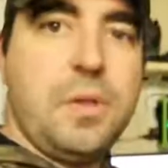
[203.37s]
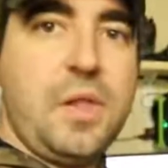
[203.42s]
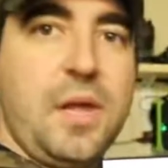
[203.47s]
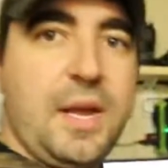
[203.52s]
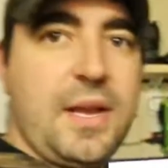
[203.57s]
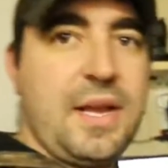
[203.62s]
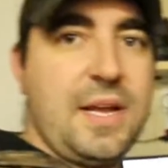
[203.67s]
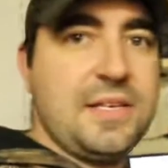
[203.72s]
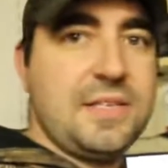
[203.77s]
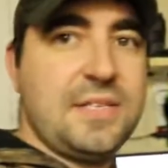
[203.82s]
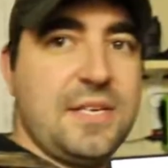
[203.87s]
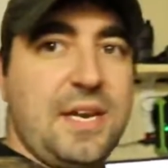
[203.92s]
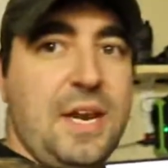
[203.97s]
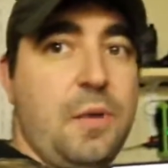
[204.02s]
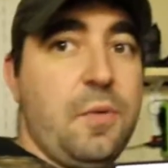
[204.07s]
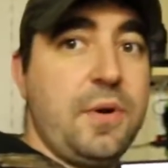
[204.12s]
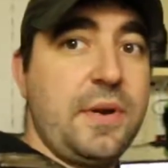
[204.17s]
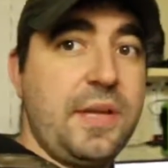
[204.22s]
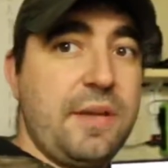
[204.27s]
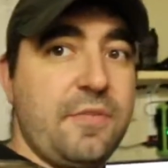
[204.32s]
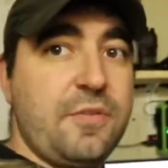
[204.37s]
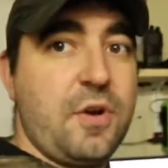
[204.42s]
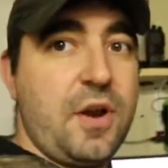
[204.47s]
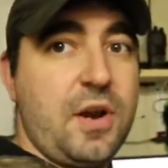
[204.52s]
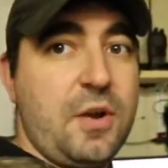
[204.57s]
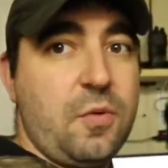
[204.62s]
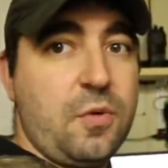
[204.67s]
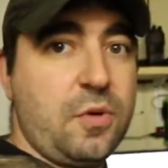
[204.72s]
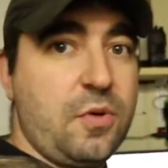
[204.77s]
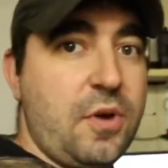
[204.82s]
But like I said, I want to give
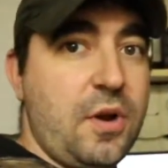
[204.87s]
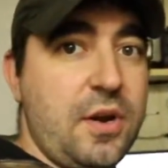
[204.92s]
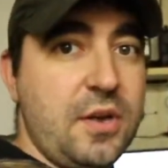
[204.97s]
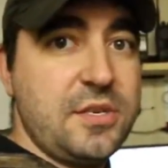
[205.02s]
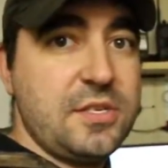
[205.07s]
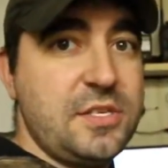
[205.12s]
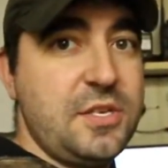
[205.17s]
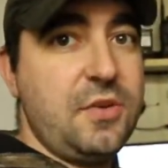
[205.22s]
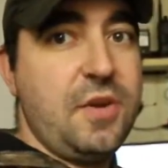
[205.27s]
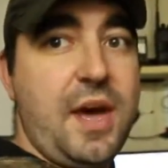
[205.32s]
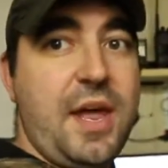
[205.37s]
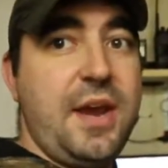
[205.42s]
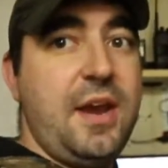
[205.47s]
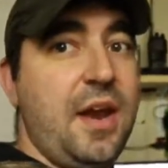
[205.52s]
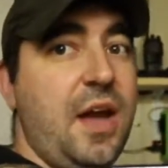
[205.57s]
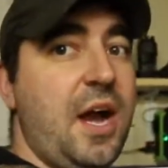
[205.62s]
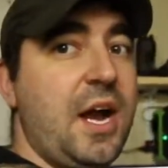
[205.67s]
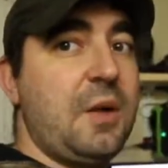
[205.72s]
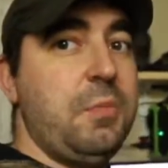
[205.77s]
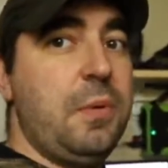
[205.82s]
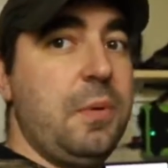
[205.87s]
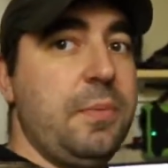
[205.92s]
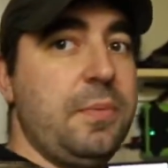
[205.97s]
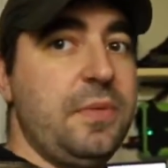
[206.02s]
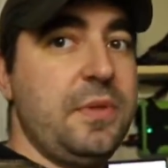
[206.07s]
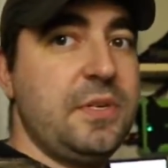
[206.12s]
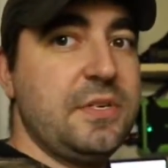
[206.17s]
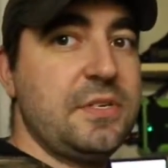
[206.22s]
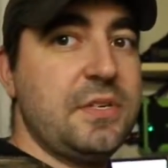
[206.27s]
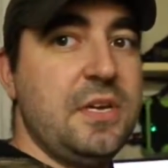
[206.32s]
credit where credit is due. I did not come up
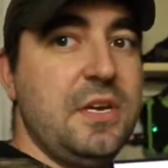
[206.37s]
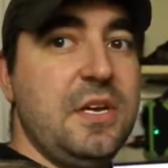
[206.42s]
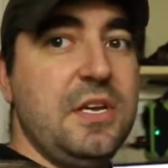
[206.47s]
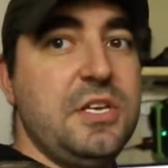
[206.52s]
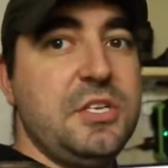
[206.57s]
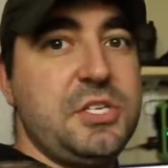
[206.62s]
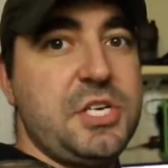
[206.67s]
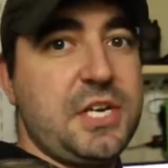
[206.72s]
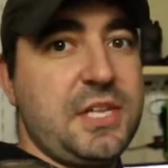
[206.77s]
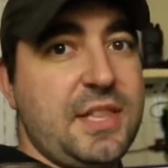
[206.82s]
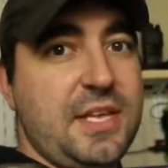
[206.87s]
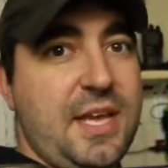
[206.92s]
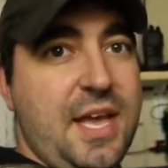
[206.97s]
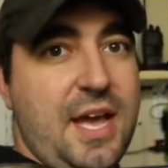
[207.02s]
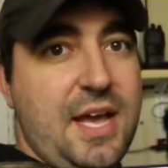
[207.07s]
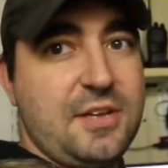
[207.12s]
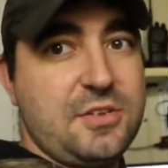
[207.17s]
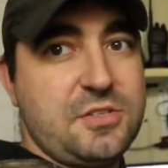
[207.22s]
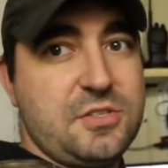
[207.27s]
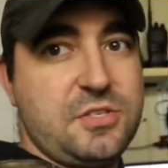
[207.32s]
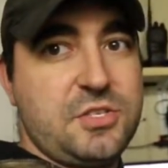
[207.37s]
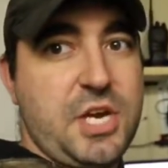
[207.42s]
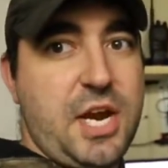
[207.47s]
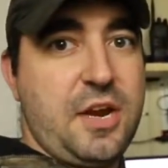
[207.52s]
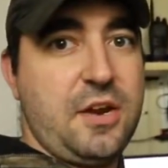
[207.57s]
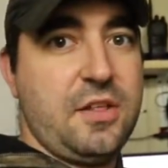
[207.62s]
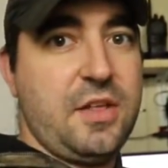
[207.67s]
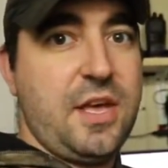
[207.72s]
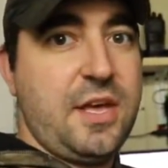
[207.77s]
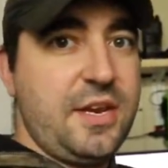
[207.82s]
with this. Check the guy's
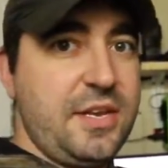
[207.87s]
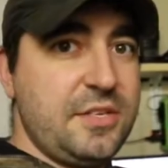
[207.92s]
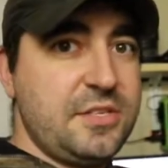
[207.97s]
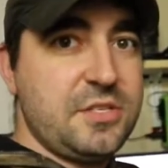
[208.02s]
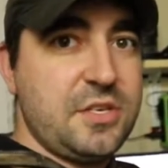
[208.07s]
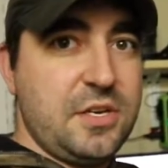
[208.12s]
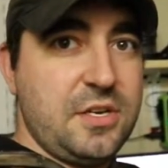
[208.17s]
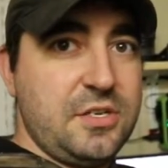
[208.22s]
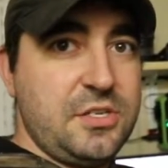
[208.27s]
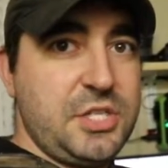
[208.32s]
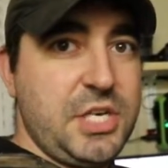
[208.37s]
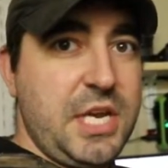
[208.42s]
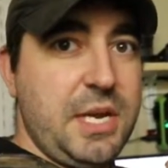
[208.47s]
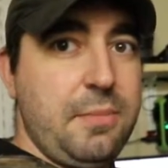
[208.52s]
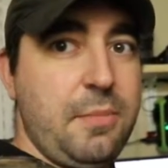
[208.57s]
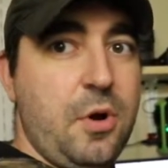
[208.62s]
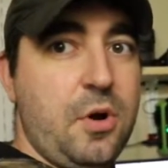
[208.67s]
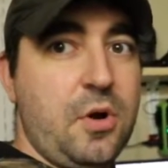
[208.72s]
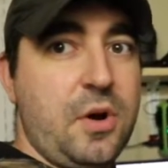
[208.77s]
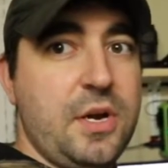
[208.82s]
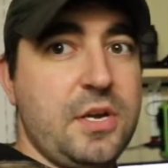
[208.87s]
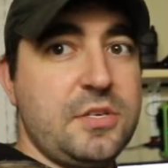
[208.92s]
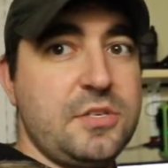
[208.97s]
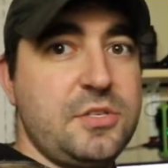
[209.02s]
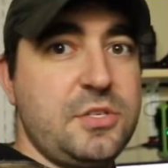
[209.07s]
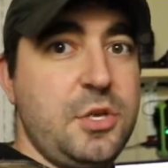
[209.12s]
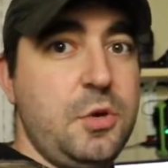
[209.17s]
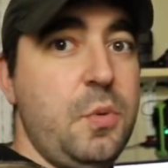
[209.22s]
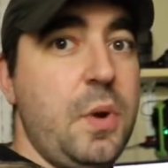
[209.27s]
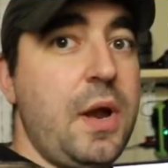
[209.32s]
channel out. It's a
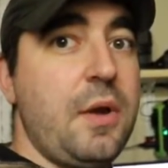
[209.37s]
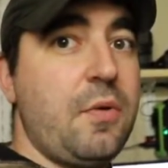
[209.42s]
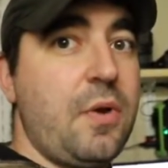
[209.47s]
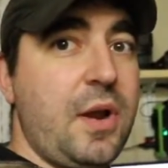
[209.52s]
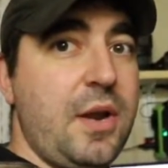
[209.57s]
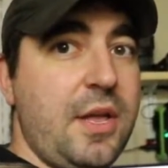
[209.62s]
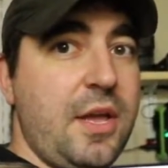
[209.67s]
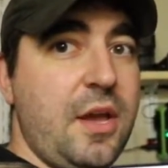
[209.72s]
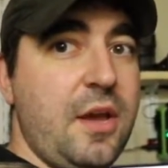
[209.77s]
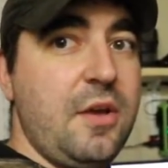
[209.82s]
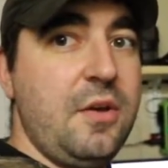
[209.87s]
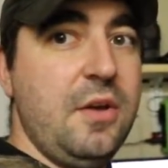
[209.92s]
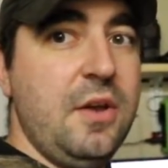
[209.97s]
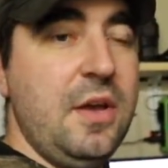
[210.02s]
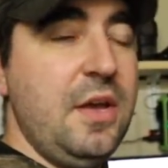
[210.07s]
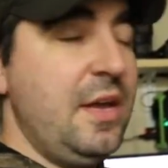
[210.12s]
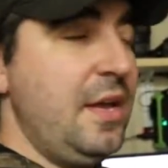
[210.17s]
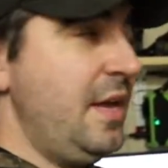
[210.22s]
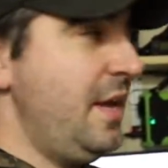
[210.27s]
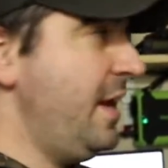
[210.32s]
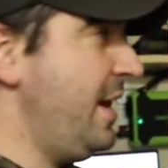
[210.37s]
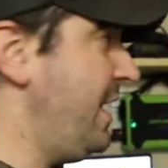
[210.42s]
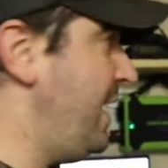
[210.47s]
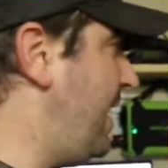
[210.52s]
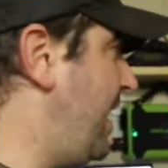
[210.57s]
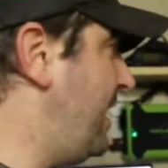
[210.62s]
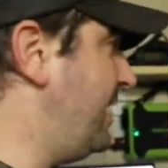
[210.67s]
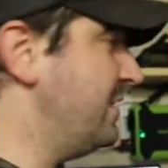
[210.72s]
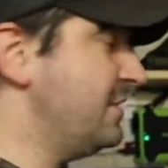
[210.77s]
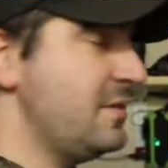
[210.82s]
GMRS two-way radio. He
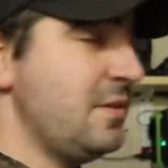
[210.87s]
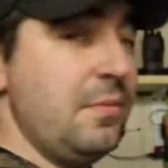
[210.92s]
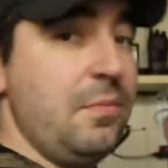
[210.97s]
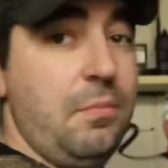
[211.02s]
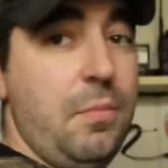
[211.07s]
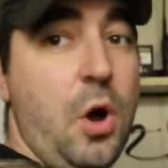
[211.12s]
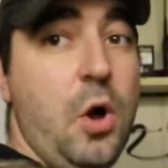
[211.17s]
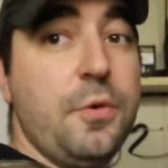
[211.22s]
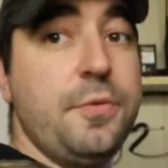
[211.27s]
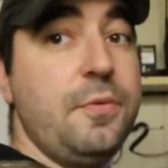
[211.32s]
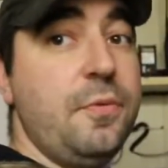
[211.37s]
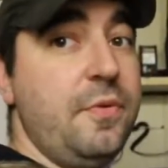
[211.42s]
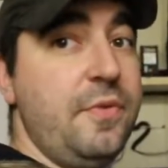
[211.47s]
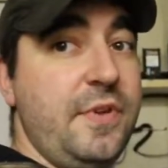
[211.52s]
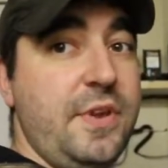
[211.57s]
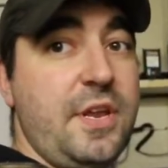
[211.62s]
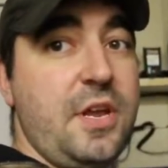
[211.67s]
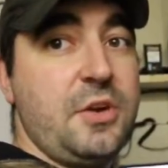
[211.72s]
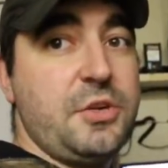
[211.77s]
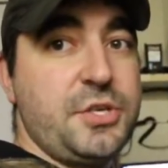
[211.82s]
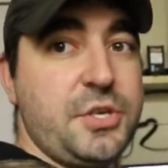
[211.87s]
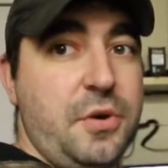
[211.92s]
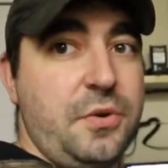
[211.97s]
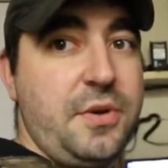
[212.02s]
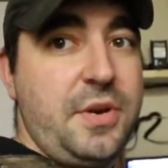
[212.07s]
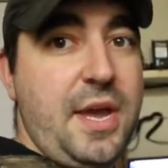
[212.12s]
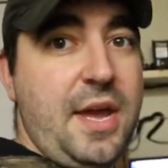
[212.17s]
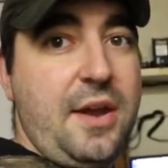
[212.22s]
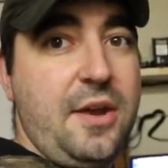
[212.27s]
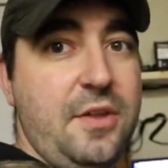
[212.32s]
has multiple videos
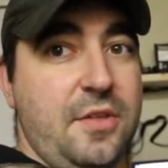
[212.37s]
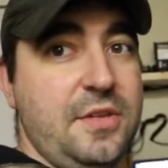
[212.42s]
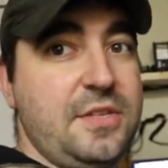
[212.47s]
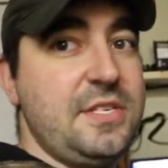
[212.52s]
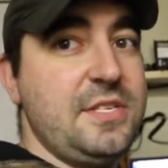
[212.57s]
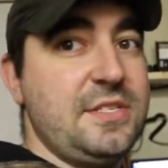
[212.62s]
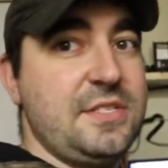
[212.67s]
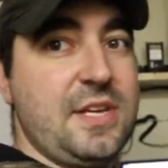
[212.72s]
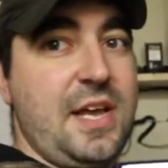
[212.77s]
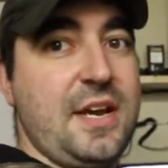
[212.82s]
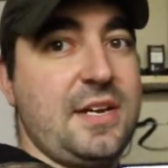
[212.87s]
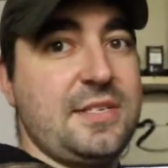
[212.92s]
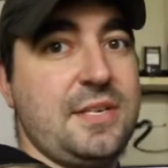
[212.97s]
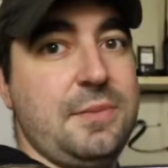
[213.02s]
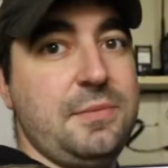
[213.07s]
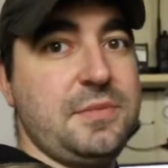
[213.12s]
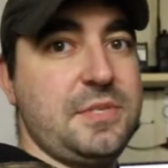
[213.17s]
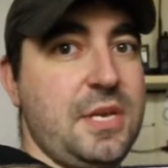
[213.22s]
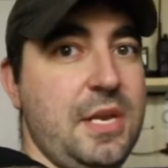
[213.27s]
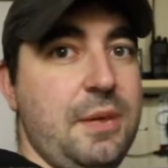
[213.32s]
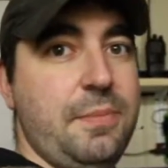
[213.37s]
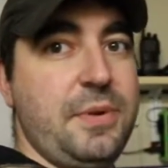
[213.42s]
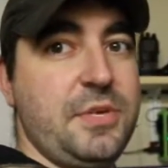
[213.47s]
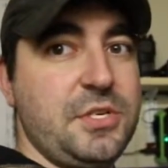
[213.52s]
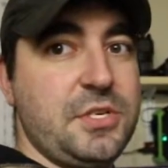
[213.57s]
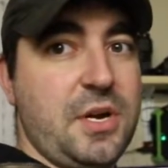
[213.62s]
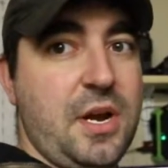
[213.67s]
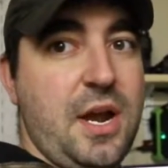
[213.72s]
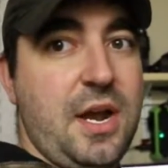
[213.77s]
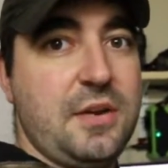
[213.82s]
showing you how to do this exact same setup
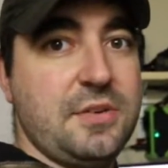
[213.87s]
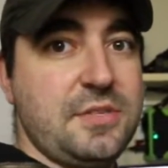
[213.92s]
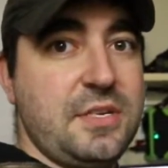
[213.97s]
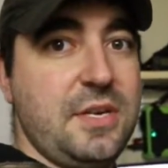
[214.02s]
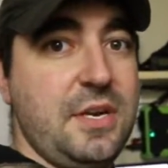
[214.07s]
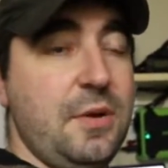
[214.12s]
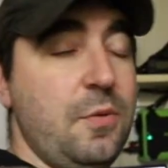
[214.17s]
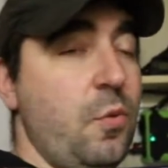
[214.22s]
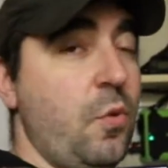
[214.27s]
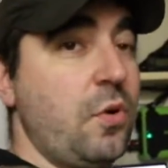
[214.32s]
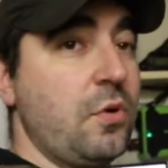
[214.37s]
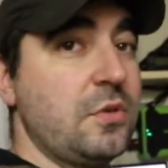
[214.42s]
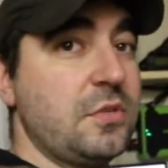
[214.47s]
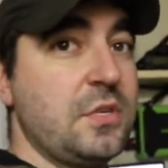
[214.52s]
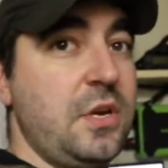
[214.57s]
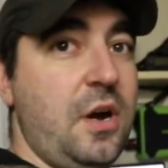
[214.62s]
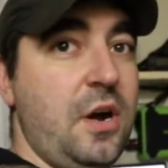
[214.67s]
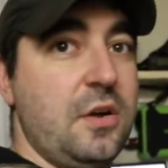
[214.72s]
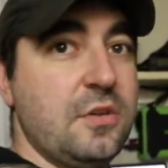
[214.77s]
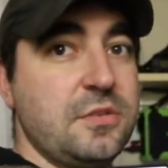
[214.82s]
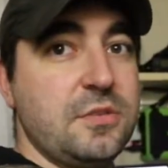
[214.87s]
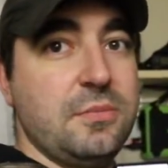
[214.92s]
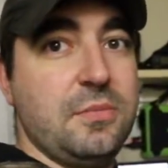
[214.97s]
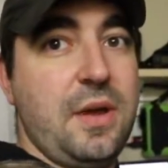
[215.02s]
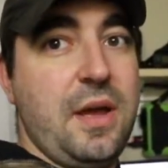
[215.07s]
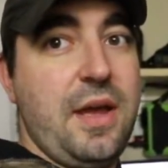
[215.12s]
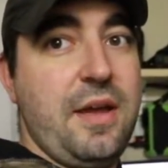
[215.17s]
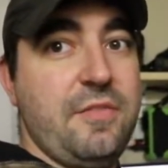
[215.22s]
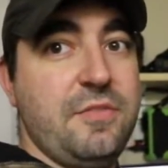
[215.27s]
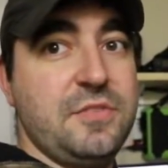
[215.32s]
at your house, and it works awesome.
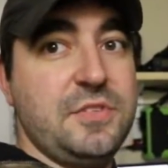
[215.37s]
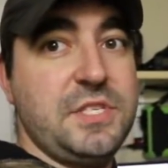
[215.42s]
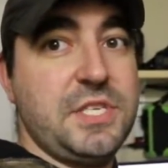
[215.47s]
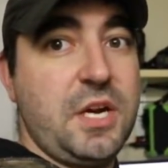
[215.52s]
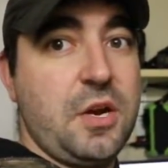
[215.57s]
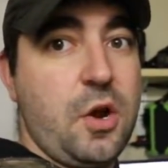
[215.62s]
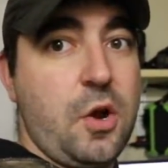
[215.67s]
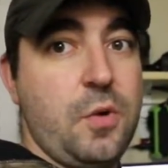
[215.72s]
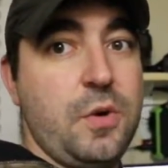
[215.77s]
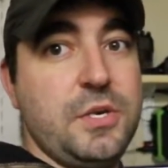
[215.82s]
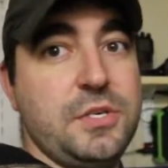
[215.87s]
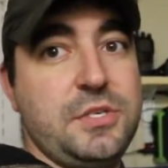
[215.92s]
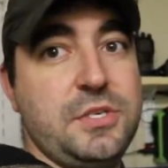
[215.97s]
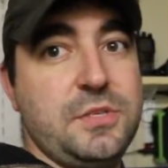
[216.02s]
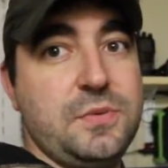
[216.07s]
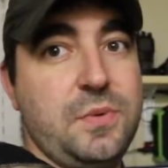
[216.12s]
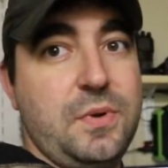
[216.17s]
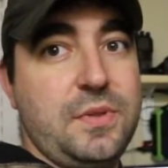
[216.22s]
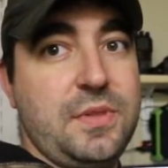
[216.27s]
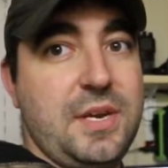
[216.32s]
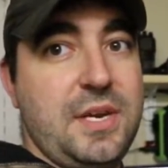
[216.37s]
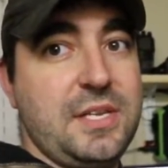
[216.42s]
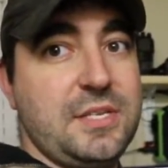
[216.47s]
I have zero issues with it.